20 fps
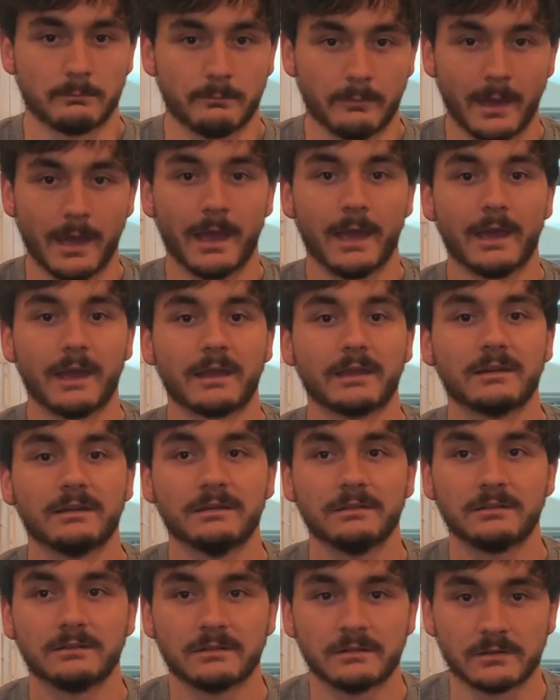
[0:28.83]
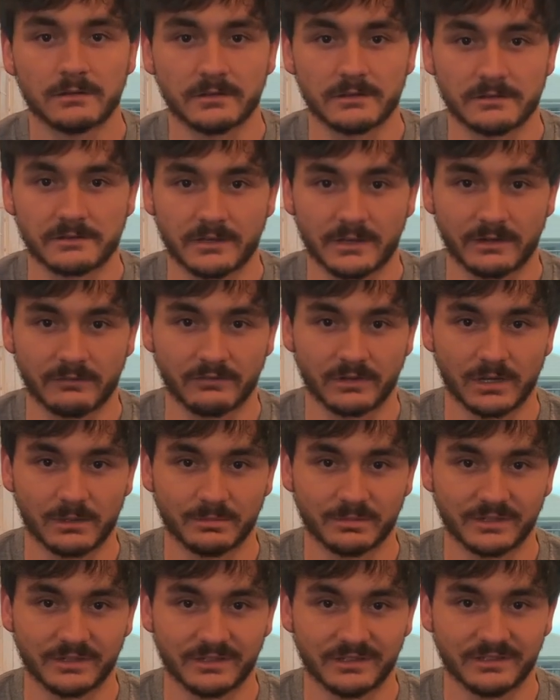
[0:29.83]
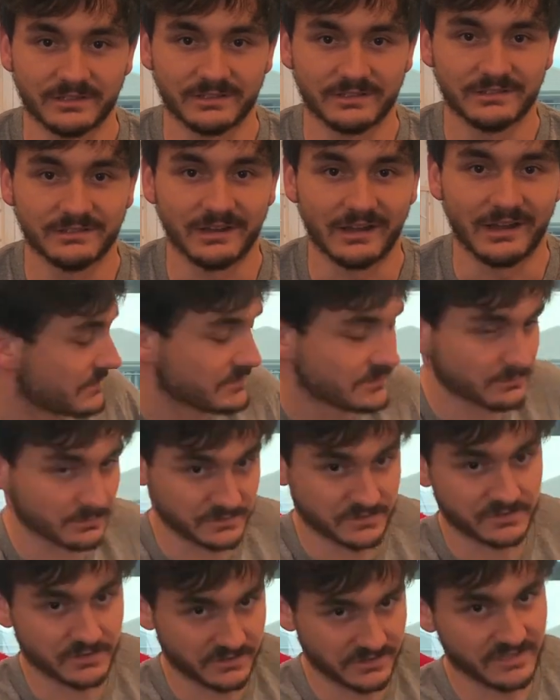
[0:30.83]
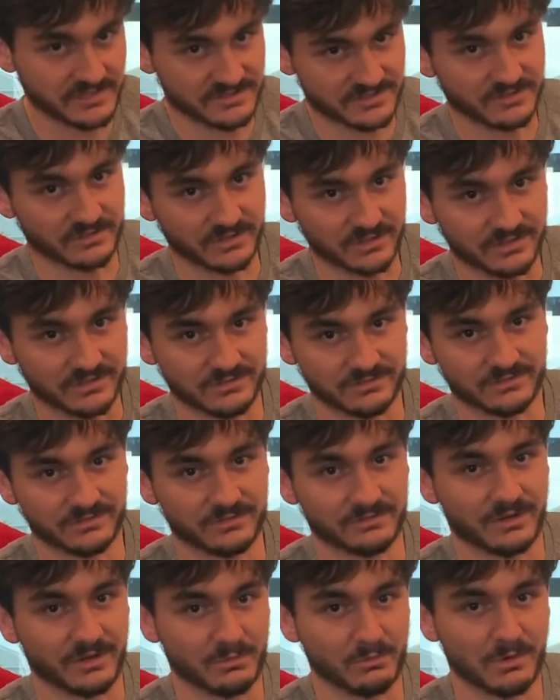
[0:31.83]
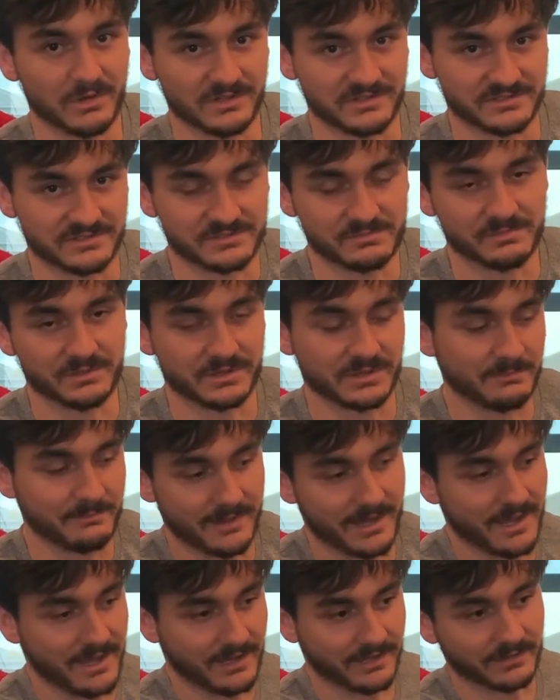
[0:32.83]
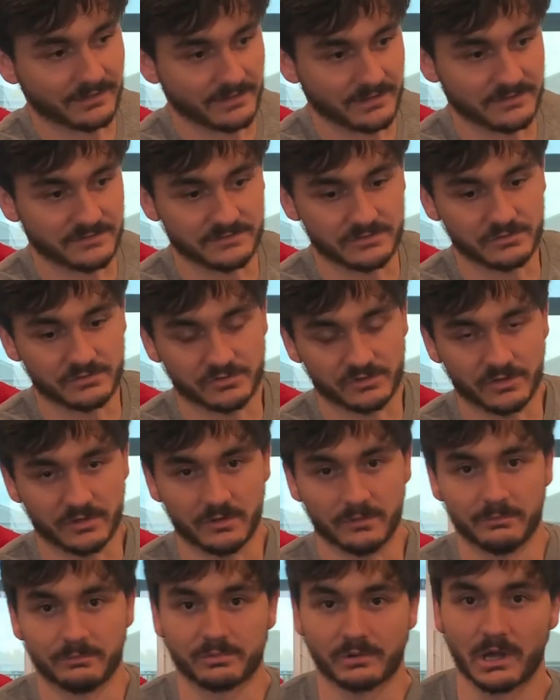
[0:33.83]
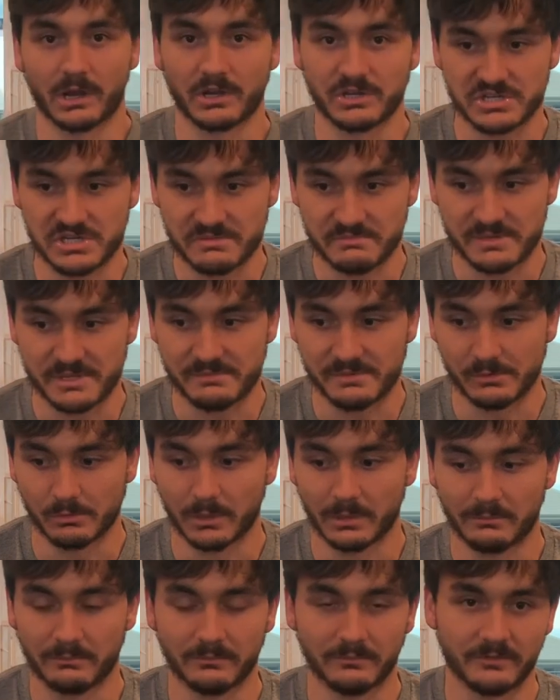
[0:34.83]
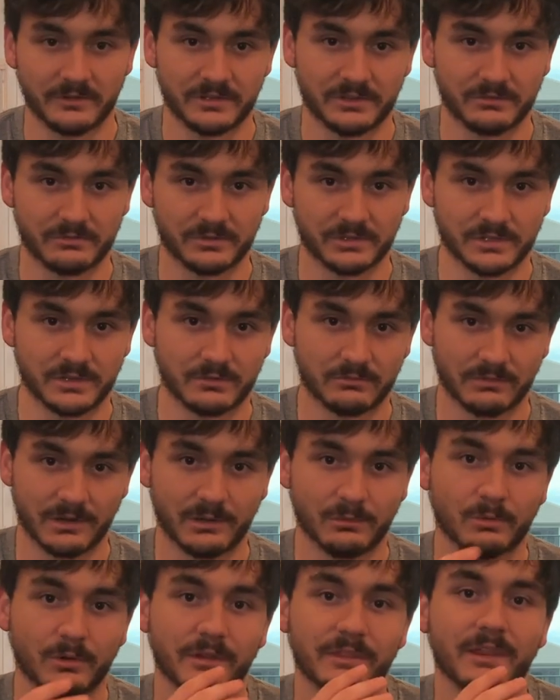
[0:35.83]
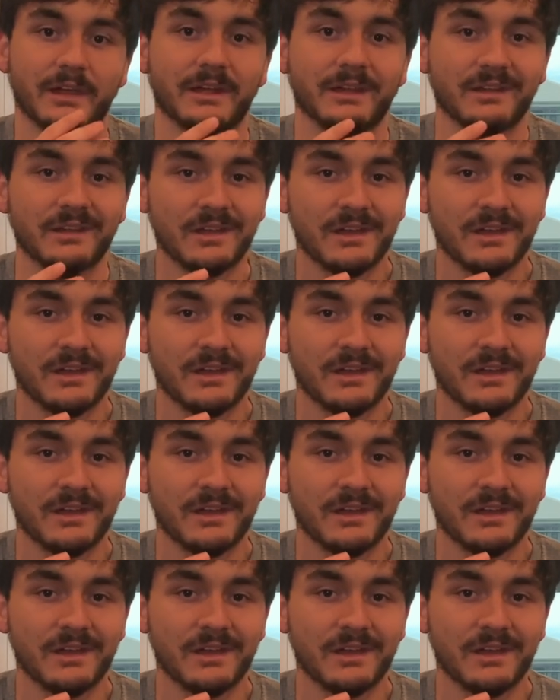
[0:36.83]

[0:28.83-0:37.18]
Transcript: bag. It's kind of complicated, which the discs are all the right ones, but the bag is usually the Prodigy BP1 V3, the red one that